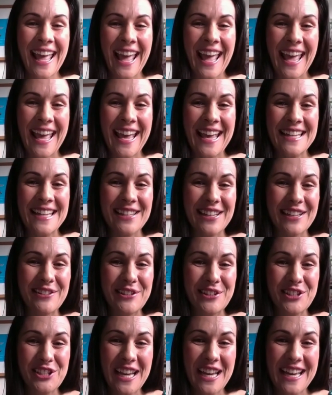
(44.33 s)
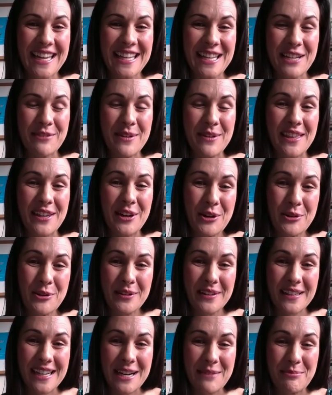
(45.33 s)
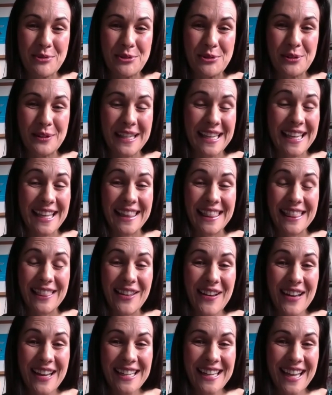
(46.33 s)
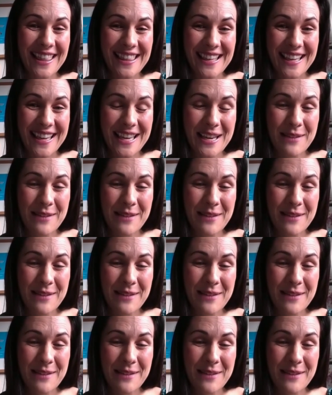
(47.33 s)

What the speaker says: and I got chatting with an older couple in line at the